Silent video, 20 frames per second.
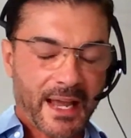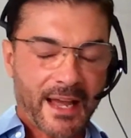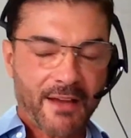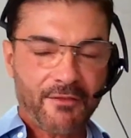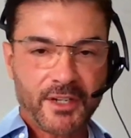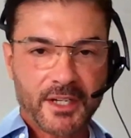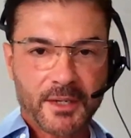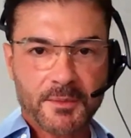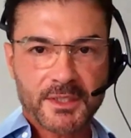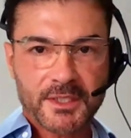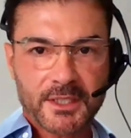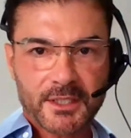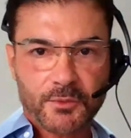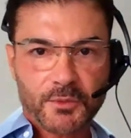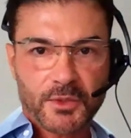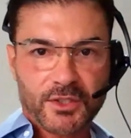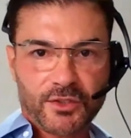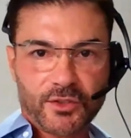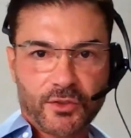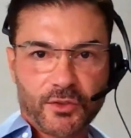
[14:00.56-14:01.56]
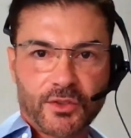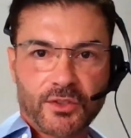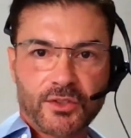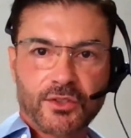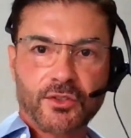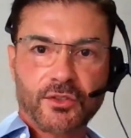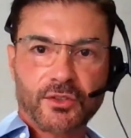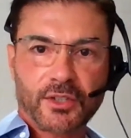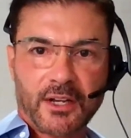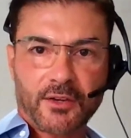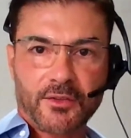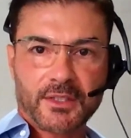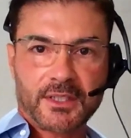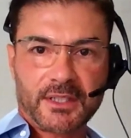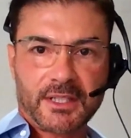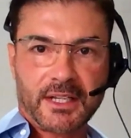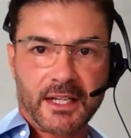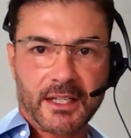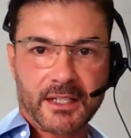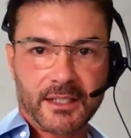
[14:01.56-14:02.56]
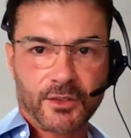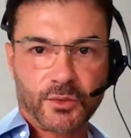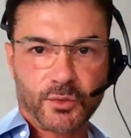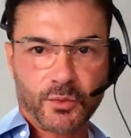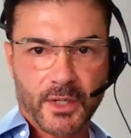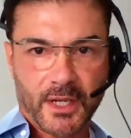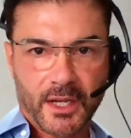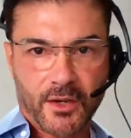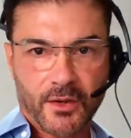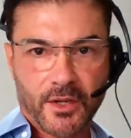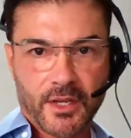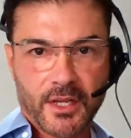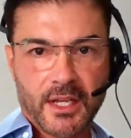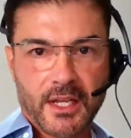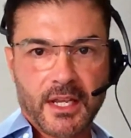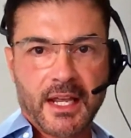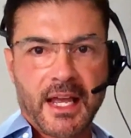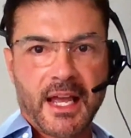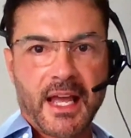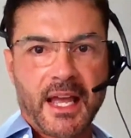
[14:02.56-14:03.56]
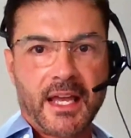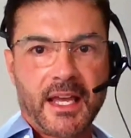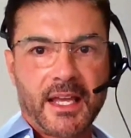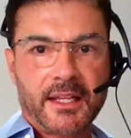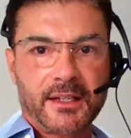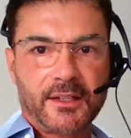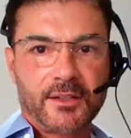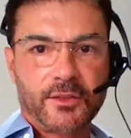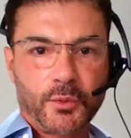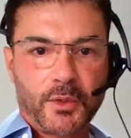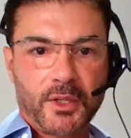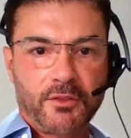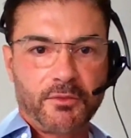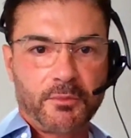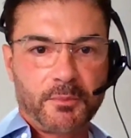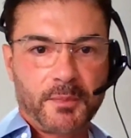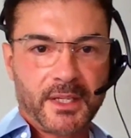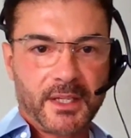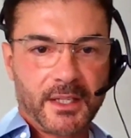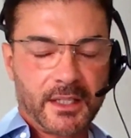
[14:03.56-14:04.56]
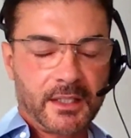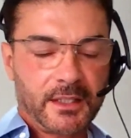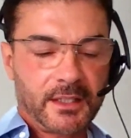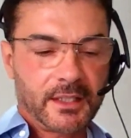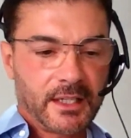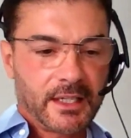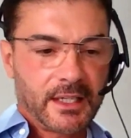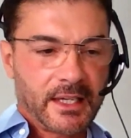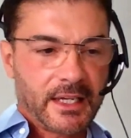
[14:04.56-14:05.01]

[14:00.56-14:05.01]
have limited resources on our side as well, and we've been